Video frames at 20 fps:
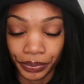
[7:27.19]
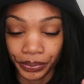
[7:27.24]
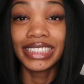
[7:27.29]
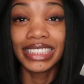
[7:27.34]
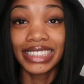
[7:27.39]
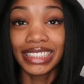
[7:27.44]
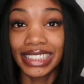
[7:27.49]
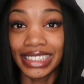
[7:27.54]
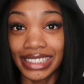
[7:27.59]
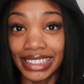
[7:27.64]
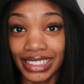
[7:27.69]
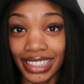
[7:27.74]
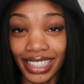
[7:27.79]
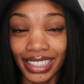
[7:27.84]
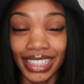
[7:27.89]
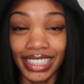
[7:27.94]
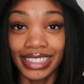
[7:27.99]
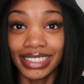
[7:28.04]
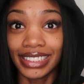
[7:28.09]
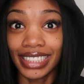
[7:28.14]
He sees his
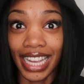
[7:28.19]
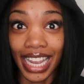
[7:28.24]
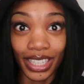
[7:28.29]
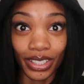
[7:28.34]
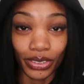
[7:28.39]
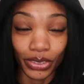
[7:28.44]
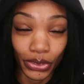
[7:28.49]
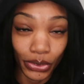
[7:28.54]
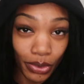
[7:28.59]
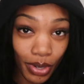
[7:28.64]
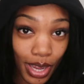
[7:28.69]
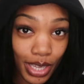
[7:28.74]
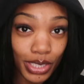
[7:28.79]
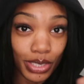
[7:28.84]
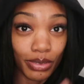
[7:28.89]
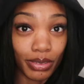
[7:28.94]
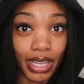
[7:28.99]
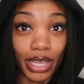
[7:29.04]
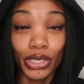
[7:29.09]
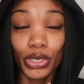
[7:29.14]
son that died on the
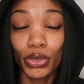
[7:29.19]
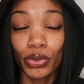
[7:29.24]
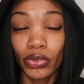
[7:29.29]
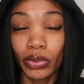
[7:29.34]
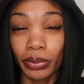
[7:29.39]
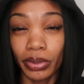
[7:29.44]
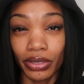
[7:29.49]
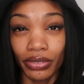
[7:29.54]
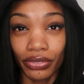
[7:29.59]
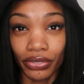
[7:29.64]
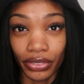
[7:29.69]
cross so that you would be